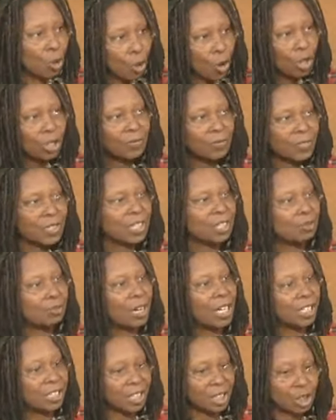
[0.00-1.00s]
all of these
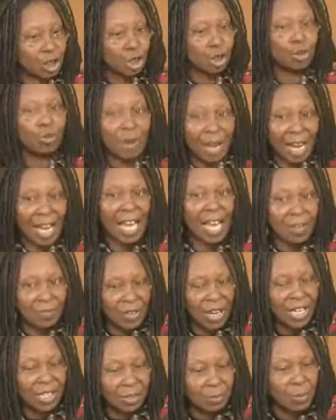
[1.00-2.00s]
rights that you
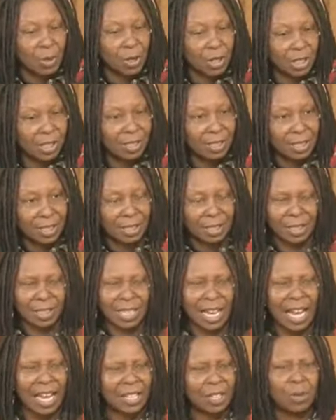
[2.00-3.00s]
have as American
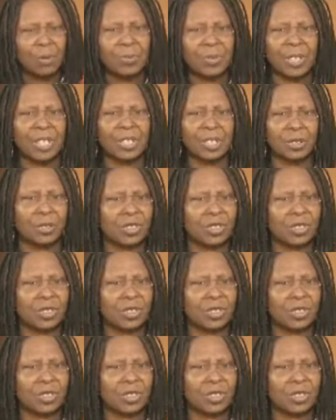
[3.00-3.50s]
citizens. I don't think they're